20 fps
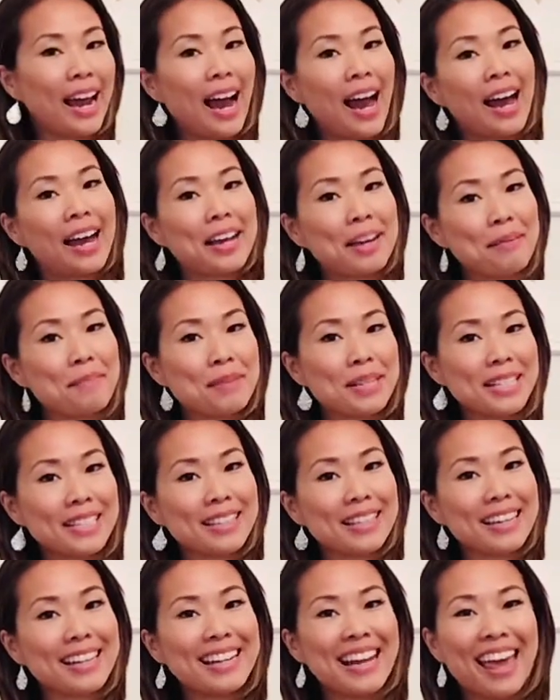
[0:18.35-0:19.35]
I am Miss
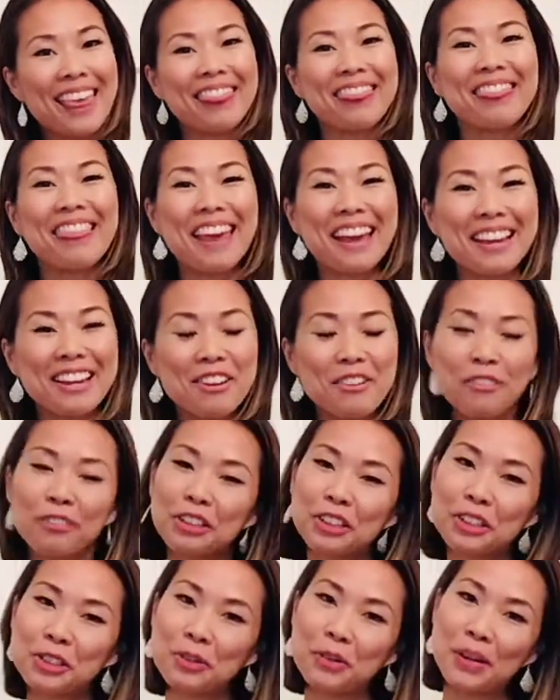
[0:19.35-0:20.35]
Lynn and thank you
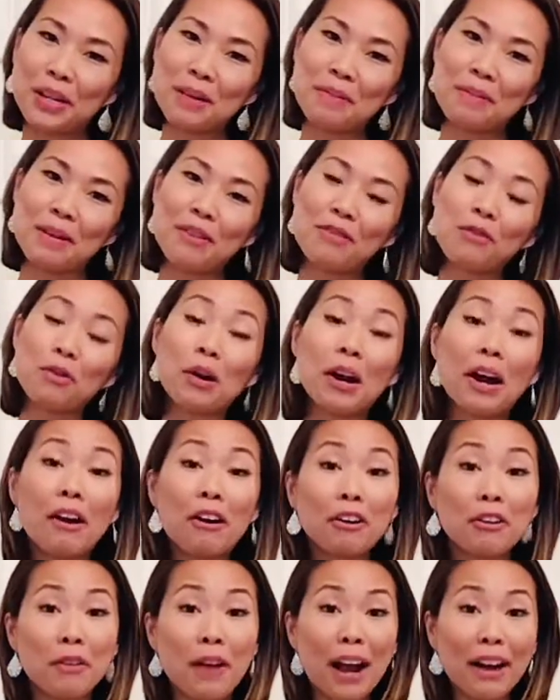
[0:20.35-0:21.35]
for joining me for
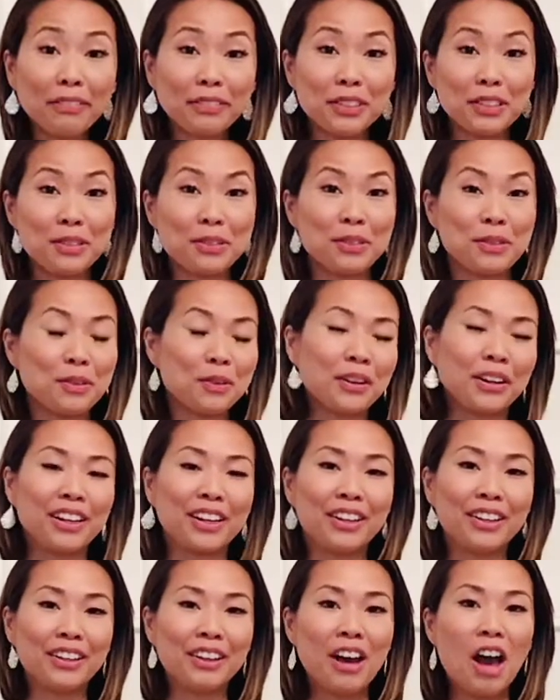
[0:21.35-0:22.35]
our craft
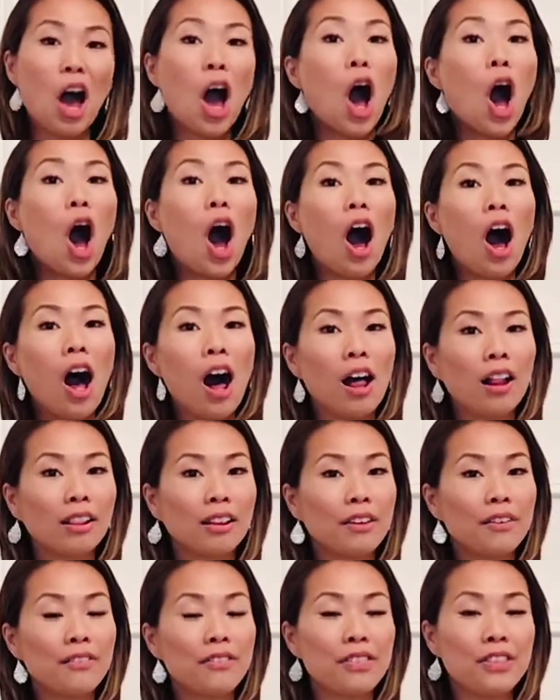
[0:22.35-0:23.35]
tutorial. All
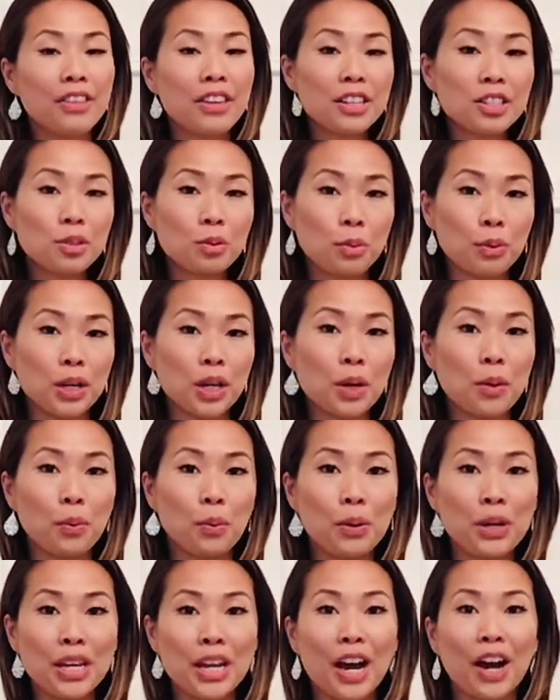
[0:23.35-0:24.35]
of this week
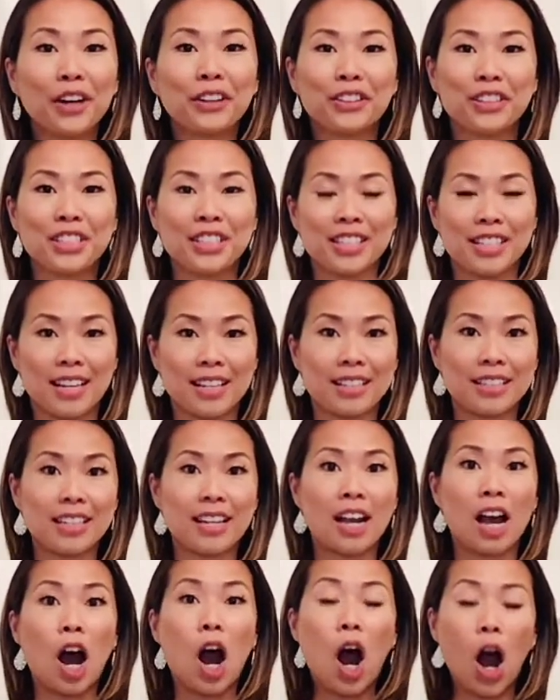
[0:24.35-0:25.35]
we are
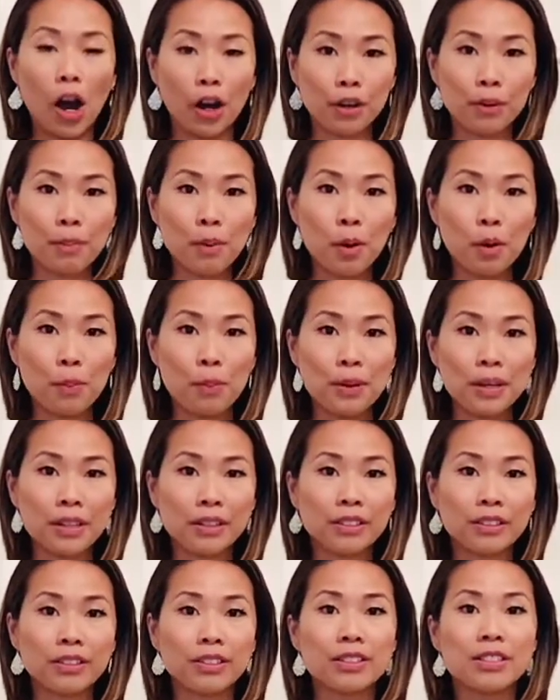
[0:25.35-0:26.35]
discussing
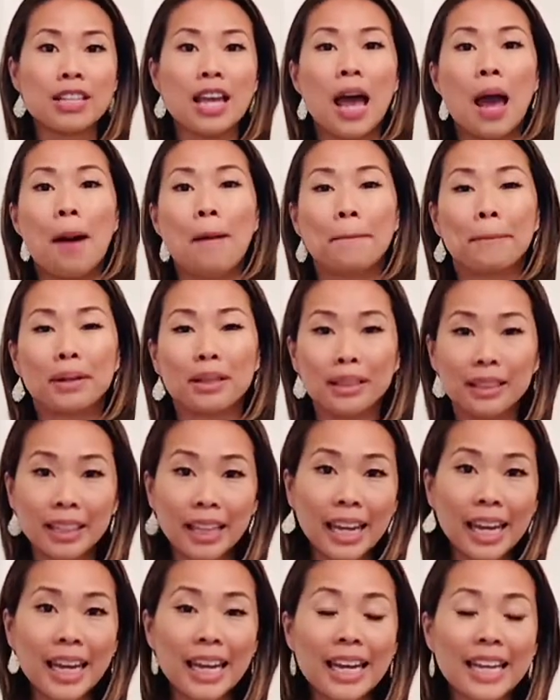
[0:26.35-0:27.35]
automobiles,
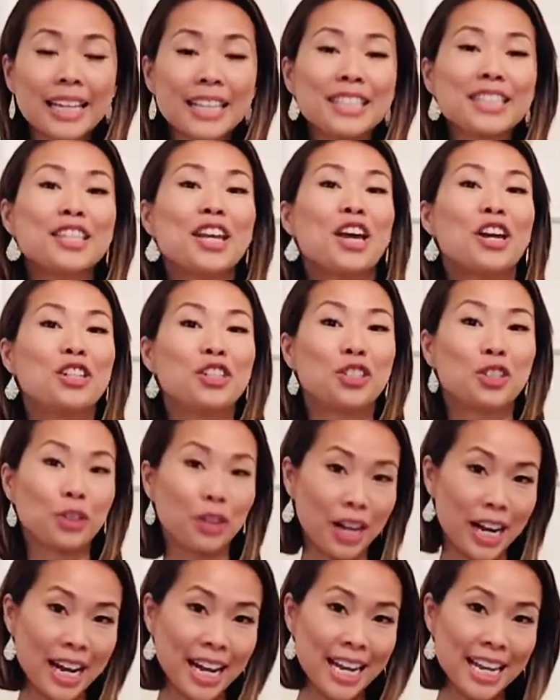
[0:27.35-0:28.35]
planes,
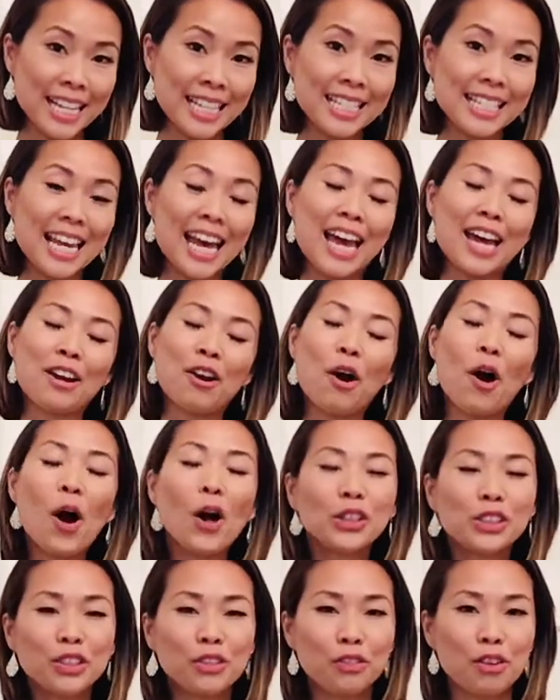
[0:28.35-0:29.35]
trains, and
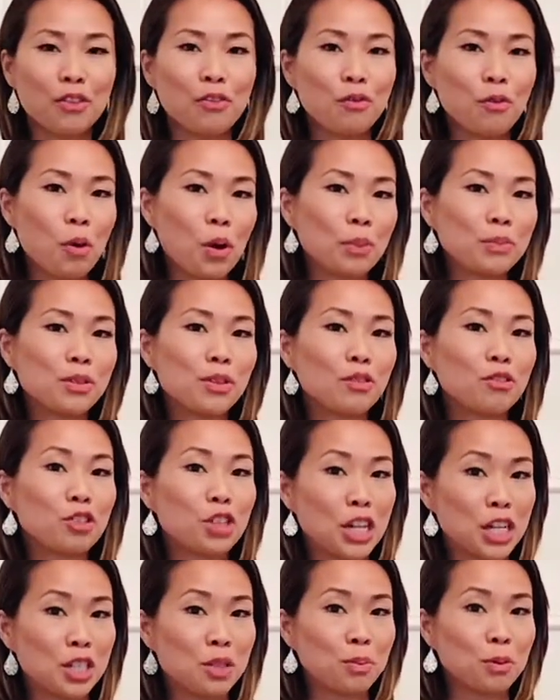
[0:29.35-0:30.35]
all different forms of
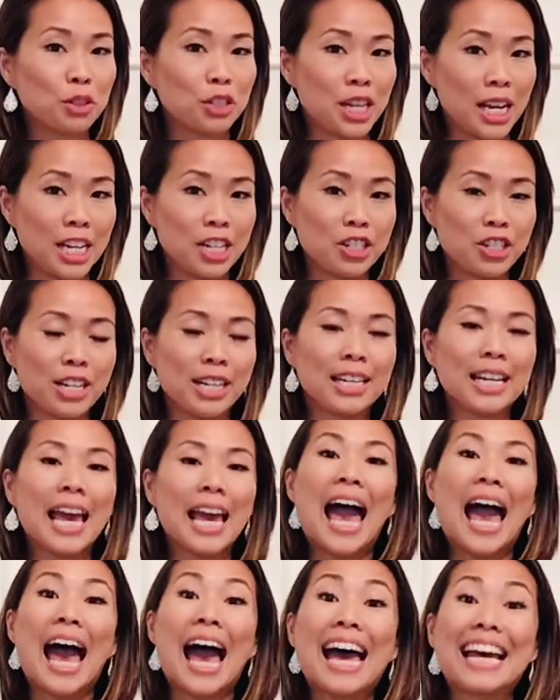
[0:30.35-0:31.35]
transportation.
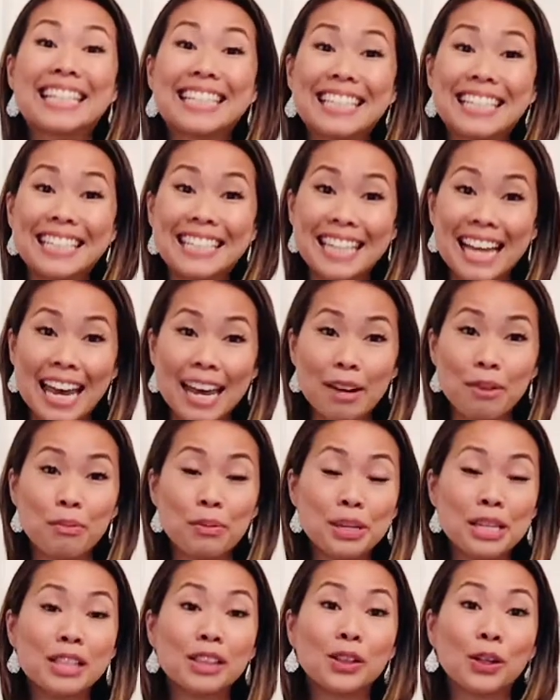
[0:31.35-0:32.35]
And today
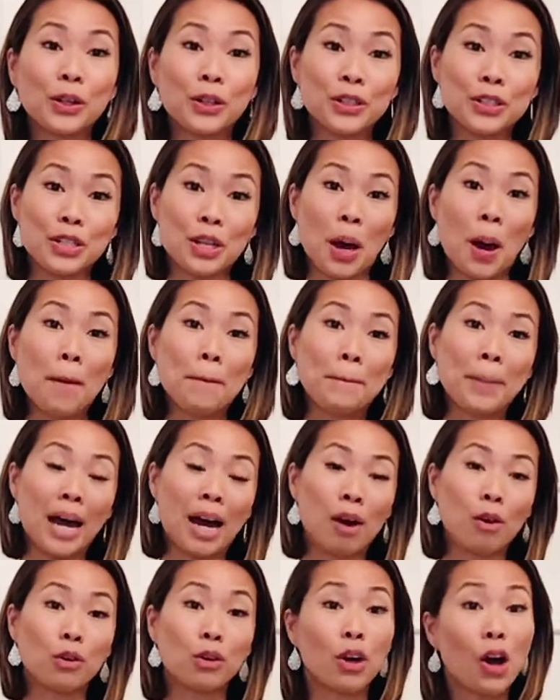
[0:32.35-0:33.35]
we learned
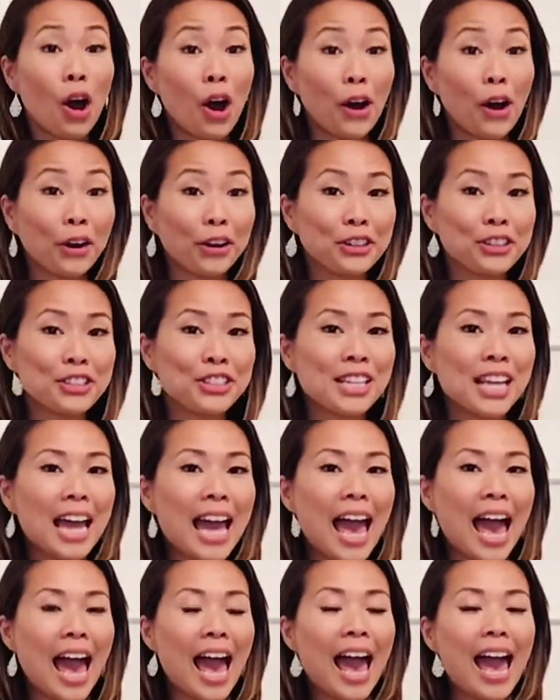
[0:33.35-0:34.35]
about cars
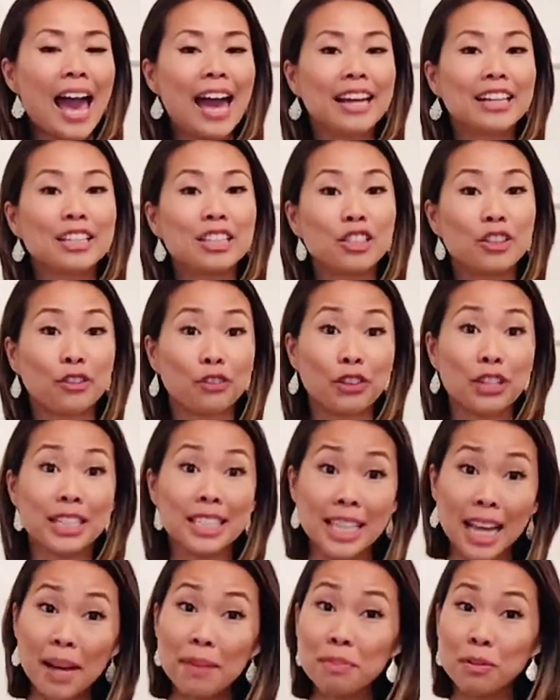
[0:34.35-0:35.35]
and different
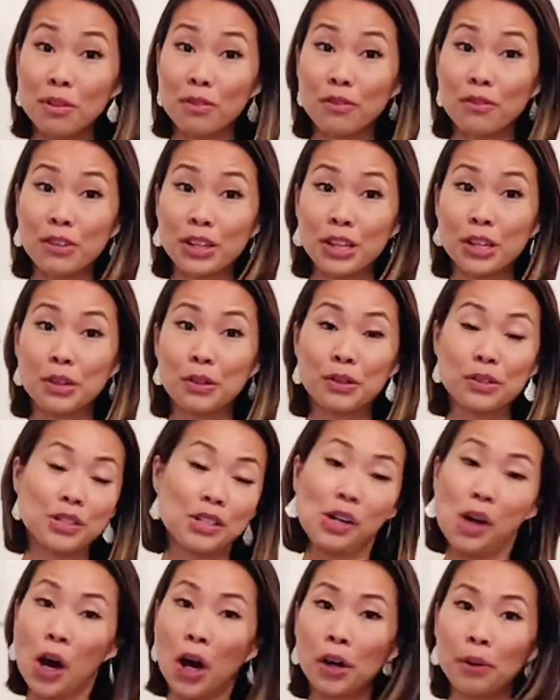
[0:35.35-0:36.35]
types of vehicles
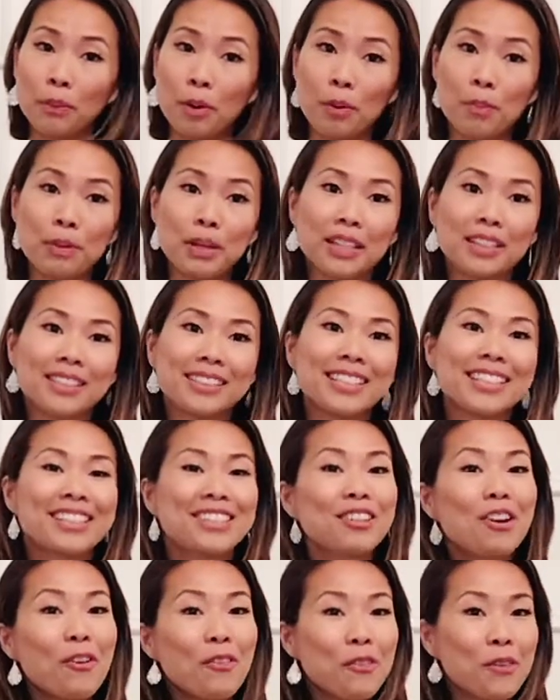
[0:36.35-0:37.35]
and automobiles.
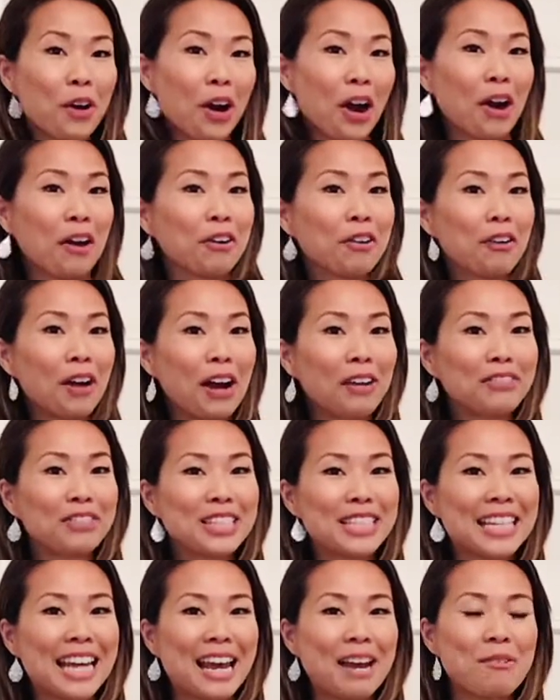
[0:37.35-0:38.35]
So for our craft
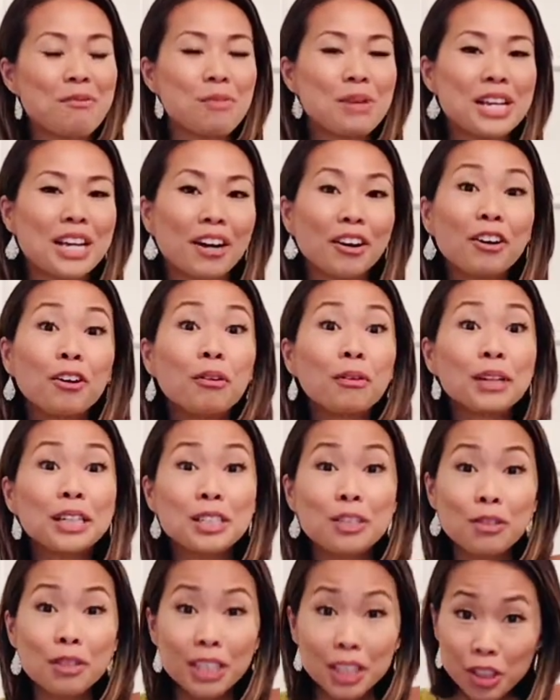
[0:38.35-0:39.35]
today, we are going
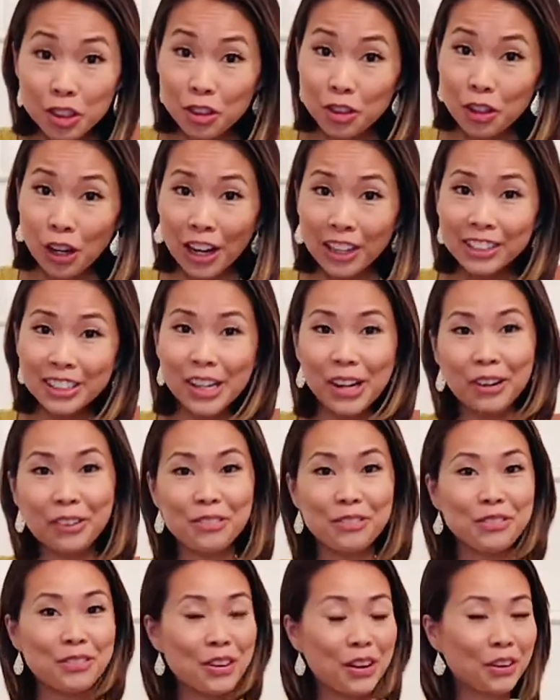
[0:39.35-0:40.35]
to construct
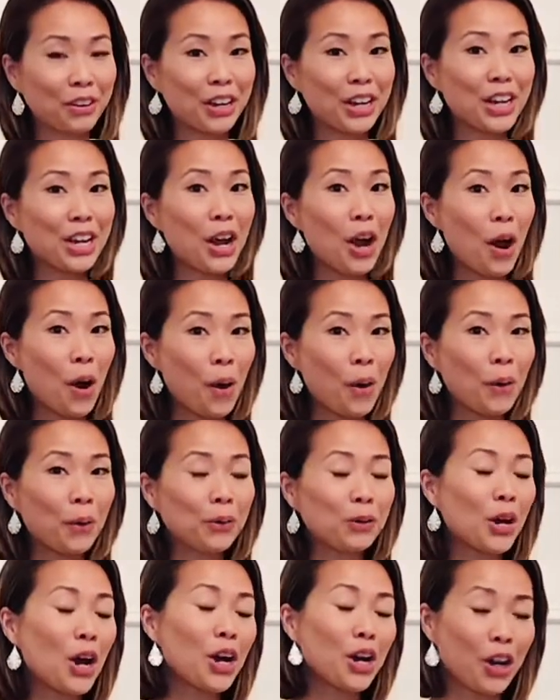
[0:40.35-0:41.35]
our very
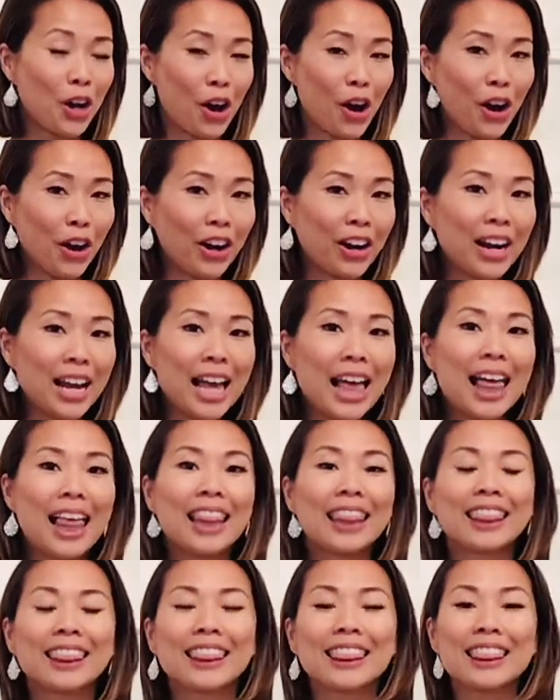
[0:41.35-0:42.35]
own car.
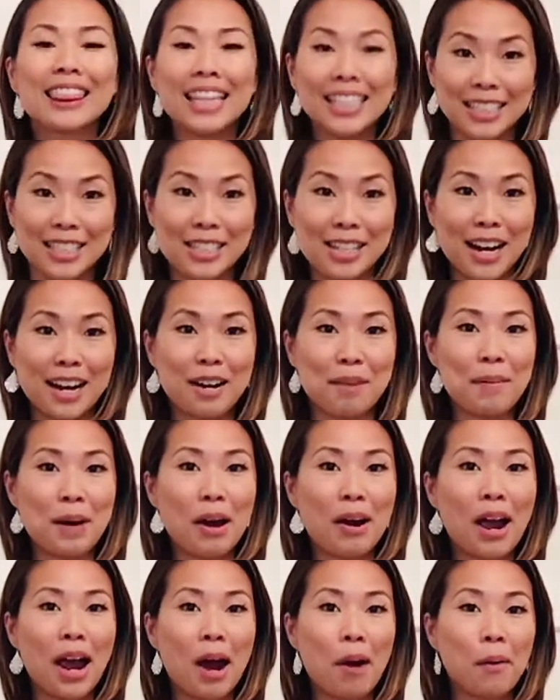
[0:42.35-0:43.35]
Let's talk
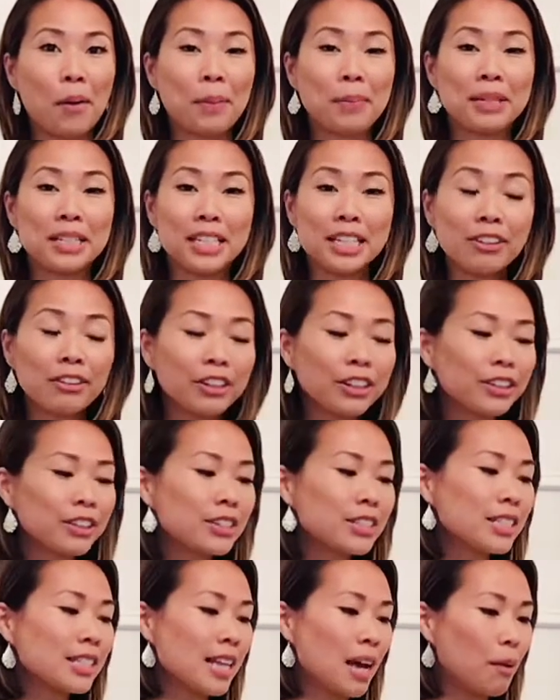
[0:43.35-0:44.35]
about our
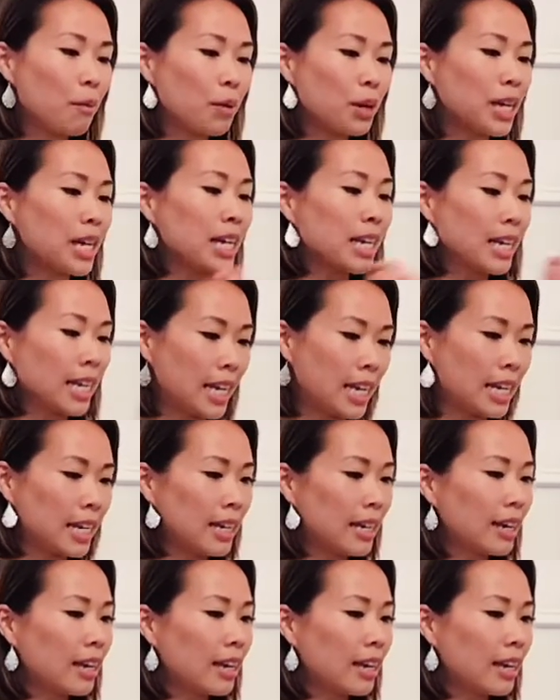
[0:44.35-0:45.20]
materials that we need.